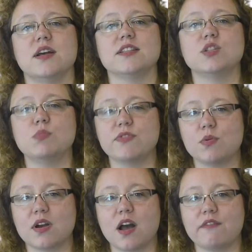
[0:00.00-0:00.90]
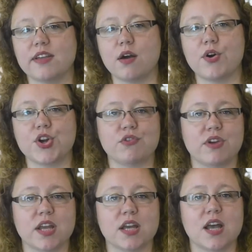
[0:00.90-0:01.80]
and some of you are carving out a
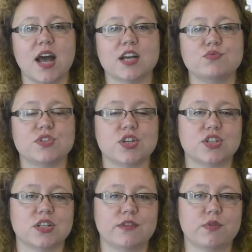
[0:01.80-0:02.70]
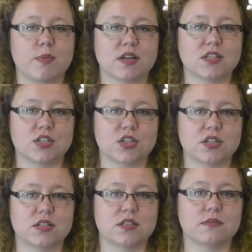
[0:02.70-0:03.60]
career as research delivery
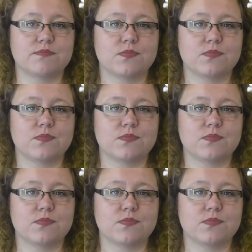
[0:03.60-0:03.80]
practitioners.